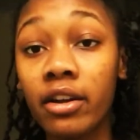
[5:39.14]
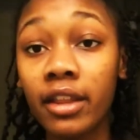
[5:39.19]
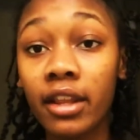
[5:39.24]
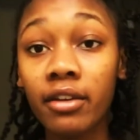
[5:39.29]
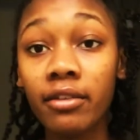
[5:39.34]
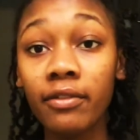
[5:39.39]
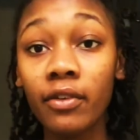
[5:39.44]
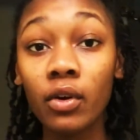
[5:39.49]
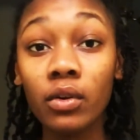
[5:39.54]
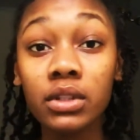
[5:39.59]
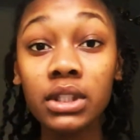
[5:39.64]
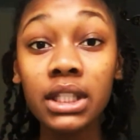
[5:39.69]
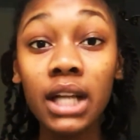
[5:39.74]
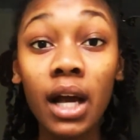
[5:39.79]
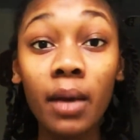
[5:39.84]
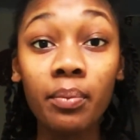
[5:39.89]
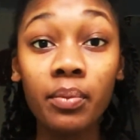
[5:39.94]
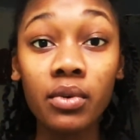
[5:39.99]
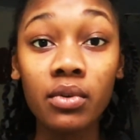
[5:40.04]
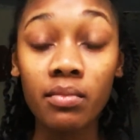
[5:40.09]
are they folded
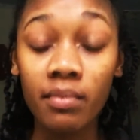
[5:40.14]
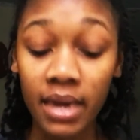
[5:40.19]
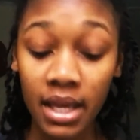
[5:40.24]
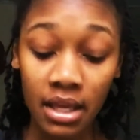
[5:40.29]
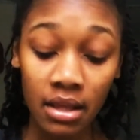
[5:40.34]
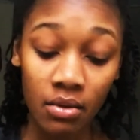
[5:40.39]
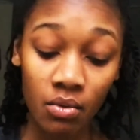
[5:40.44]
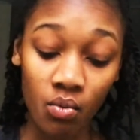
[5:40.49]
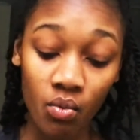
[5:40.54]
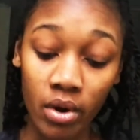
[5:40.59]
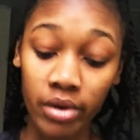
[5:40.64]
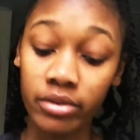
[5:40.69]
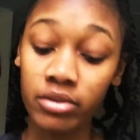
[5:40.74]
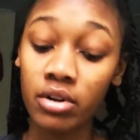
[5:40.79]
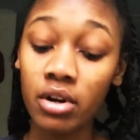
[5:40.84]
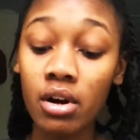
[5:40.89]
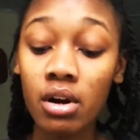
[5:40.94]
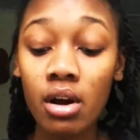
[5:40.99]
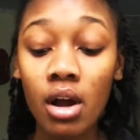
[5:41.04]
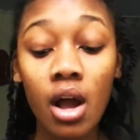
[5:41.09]
up, you may
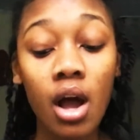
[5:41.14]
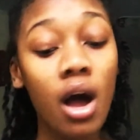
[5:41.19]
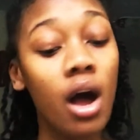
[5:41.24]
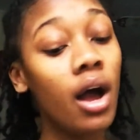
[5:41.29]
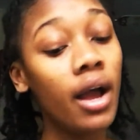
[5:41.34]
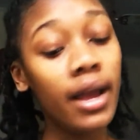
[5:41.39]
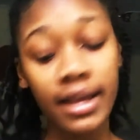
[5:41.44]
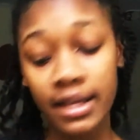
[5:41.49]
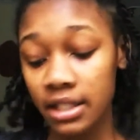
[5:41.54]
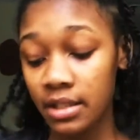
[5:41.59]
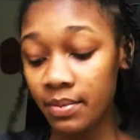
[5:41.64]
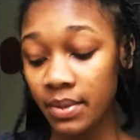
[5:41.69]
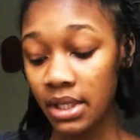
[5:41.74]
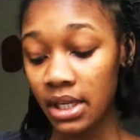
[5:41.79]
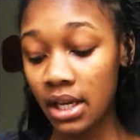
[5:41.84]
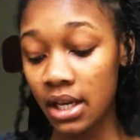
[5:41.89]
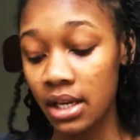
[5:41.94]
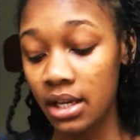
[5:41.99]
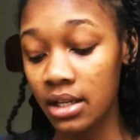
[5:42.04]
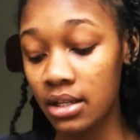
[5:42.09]
wonder? It's
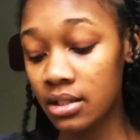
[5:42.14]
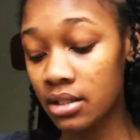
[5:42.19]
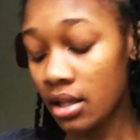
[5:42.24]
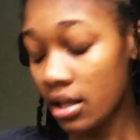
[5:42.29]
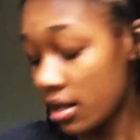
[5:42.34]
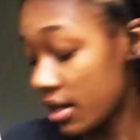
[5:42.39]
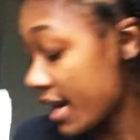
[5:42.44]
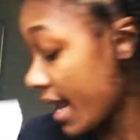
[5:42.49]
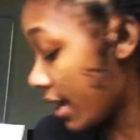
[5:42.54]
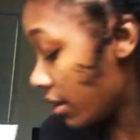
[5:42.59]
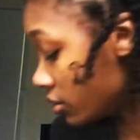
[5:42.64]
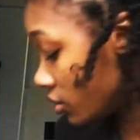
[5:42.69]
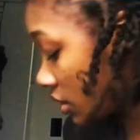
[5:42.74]
because now